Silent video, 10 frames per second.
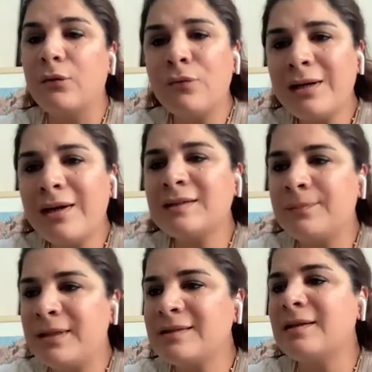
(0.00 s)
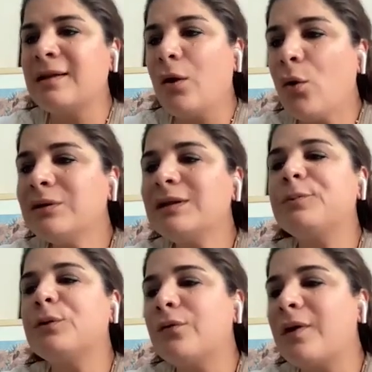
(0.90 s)
whereas BIS only
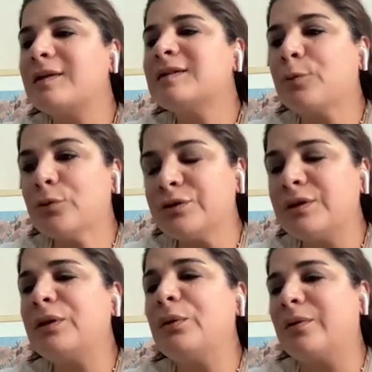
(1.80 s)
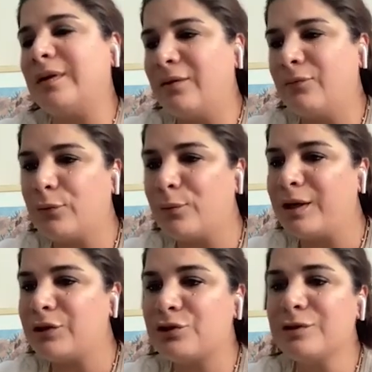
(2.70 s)
provides posteriori
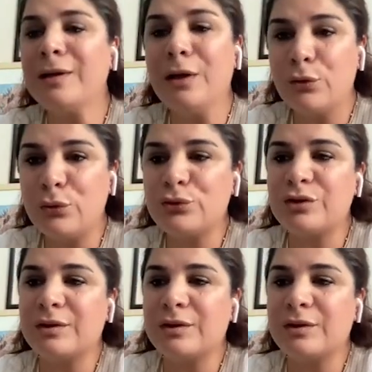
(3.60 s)
information, usually